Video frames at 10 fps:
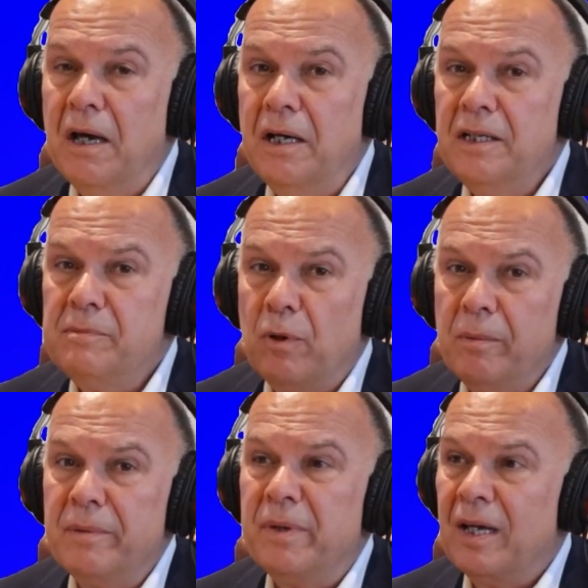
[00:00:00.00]
And it's
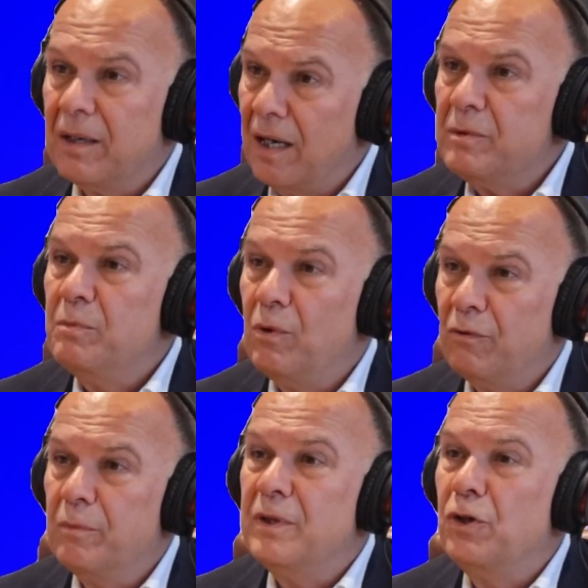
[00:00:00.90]
probably comes more
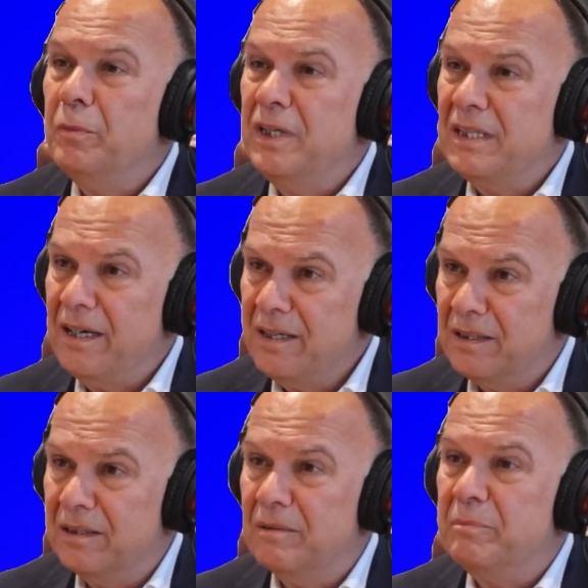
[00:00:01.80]
from the
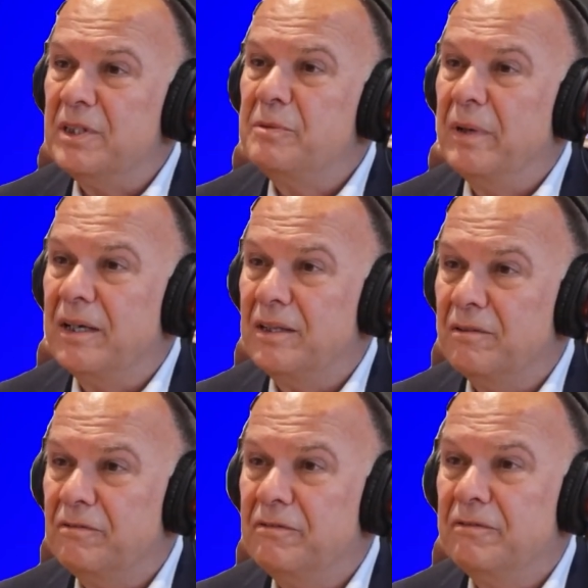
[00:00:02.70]
humanitarian
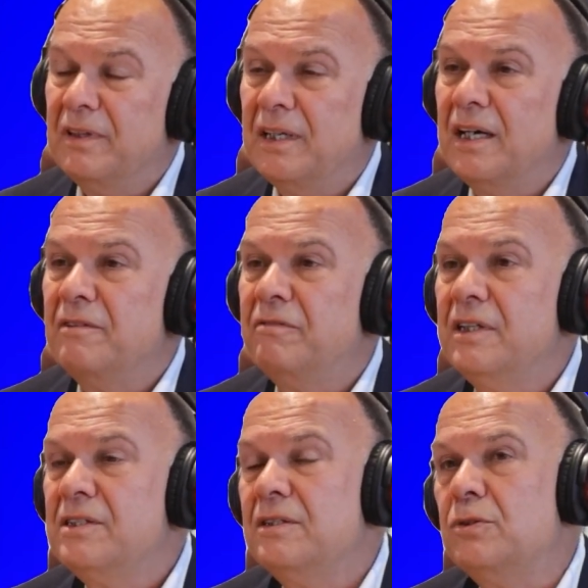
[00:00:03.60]
perspective. And I have
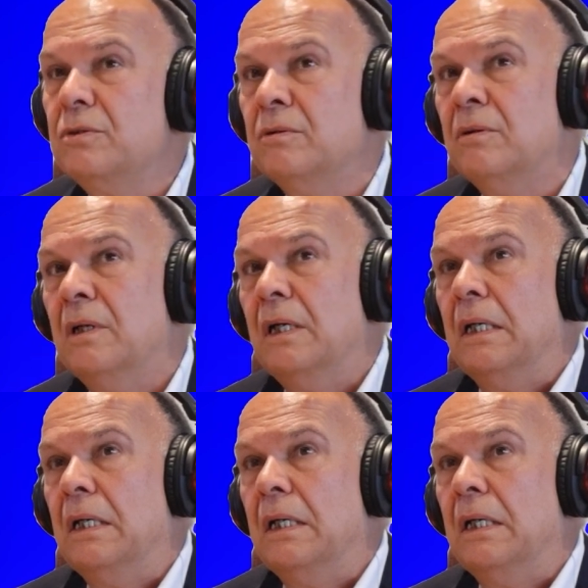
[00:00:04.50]
listened to